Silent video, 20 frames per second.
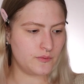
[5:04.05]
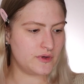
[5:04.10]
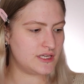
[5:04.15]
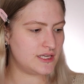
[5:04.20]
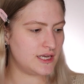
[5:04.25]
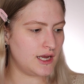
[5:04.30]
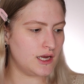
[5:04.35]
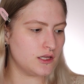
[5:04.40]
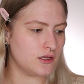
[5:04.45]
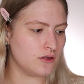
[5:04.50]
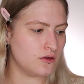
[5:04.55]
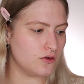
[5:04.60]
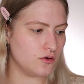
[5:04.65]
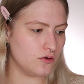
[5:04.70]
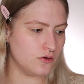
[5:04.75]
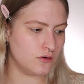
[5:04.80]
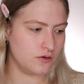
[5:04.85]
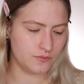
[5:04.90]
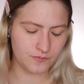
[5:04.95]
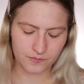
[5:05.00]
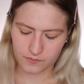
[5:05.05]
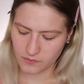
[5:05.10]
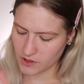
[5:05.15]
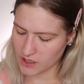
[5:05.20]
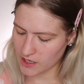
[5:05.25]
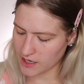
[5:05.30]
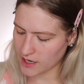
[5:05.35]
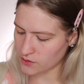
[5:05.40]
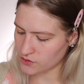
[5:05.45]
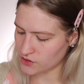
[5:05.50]
me take the little
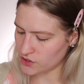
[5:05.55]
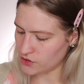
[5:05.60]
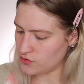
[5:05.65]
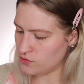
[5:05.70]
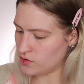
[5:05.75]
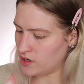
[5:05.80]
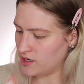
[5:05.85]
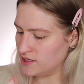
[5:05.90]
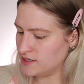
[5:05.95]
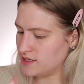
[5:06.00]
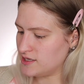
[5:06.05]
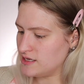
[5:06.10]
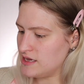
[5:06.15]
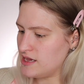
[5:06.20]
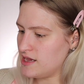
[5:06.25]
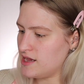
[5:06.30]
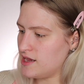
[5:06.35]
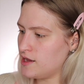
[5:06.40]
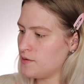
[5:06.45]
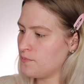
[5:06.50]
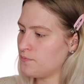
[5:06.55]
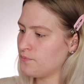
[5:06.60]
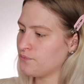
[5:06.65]
thing out so you can see.